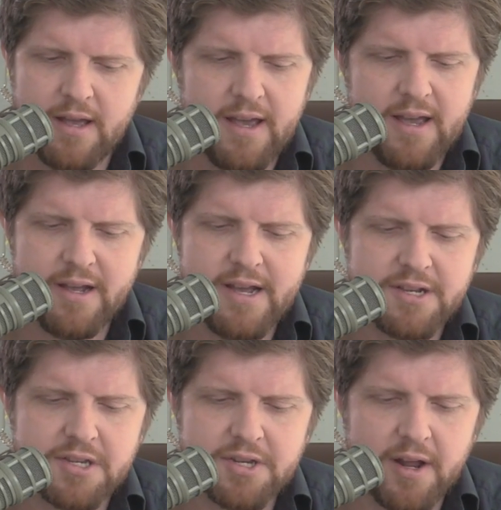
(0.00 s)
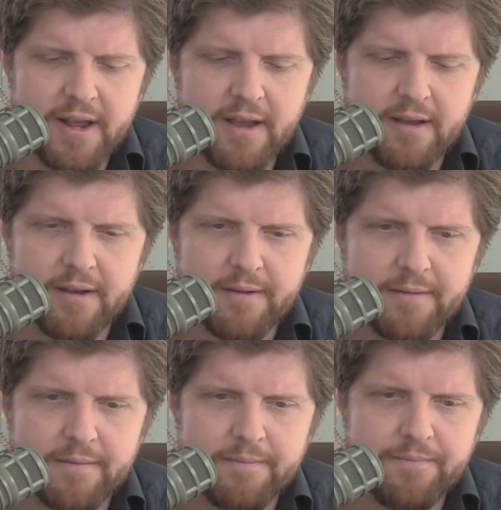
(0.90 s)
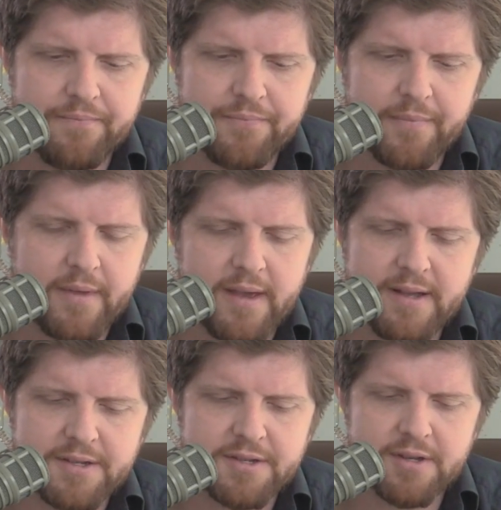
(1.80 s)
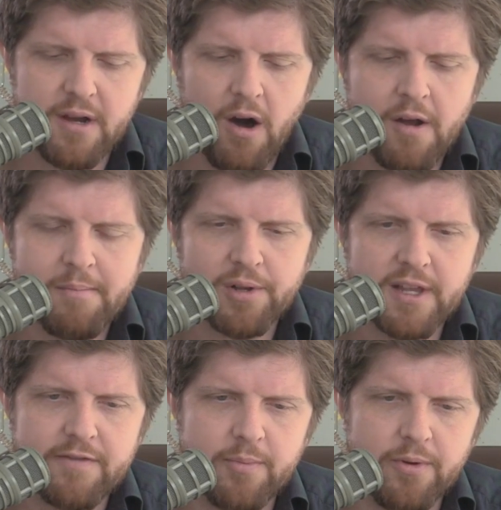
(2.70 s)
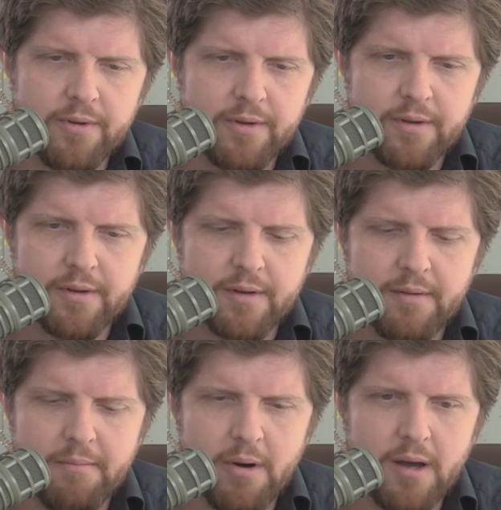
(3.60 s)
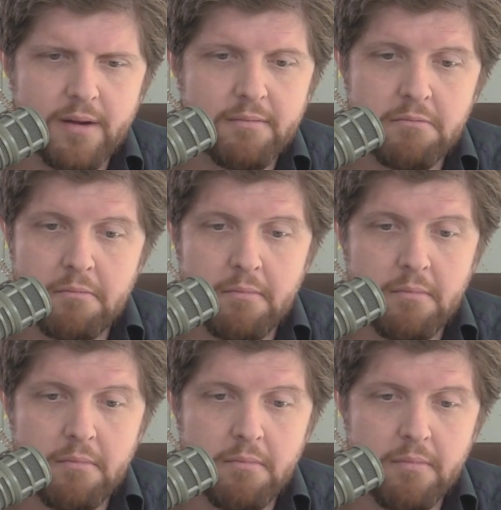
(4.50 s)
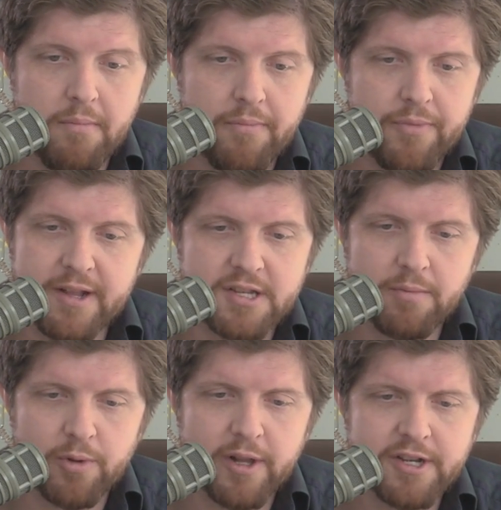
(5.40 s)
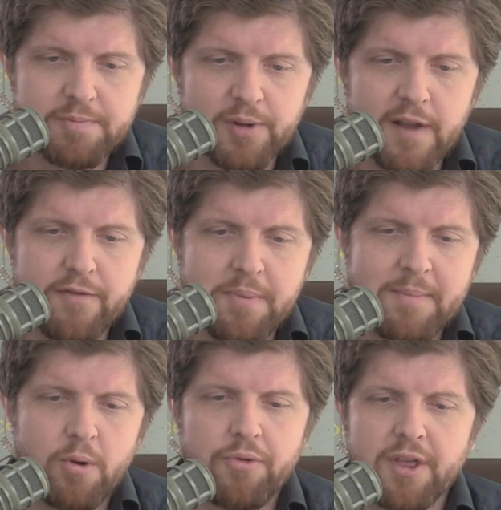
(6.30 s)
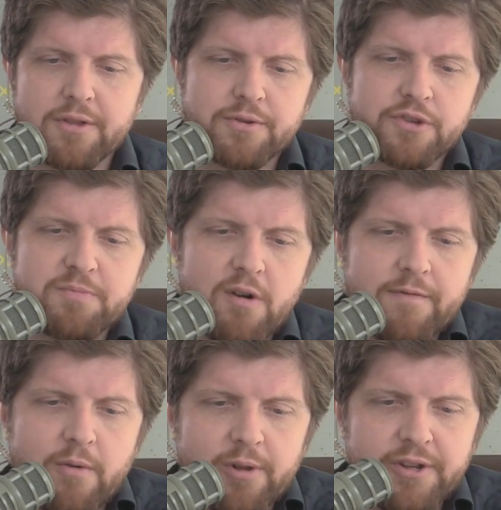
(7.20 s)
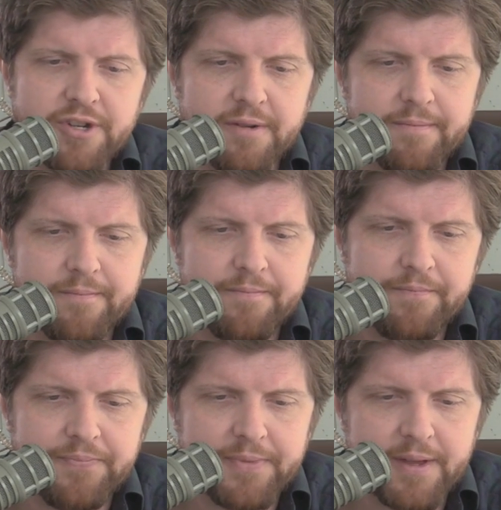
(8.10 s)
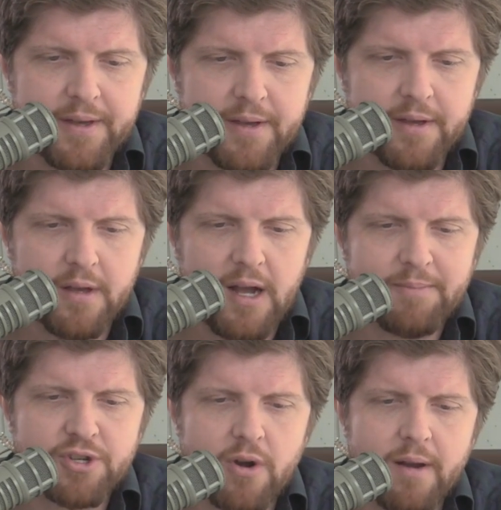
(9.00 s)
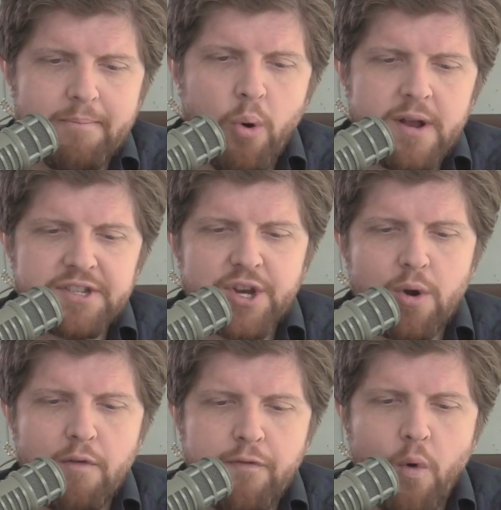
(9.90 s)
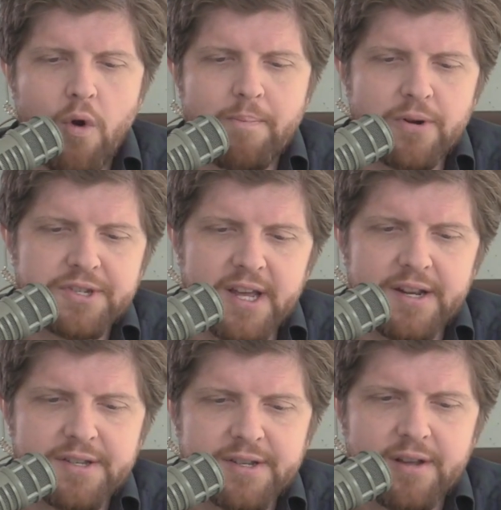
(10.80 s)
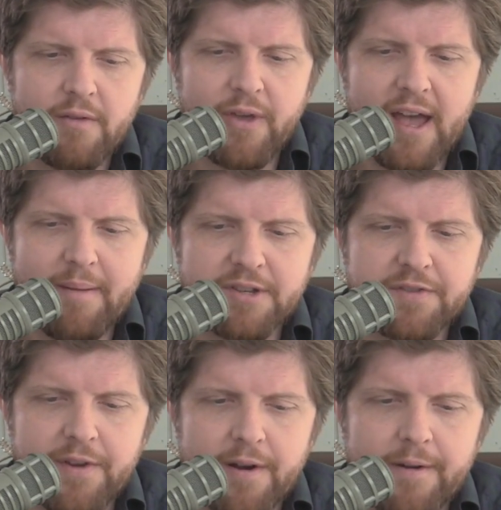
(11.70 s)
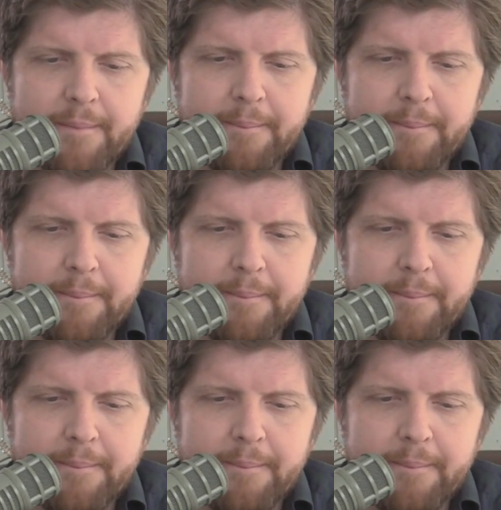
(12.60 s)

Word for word: it, it's stunning it's unbelievable but it's a religious belief for people who think they're too smart for religion. I'm sorry, 0.04% of the atmosphere.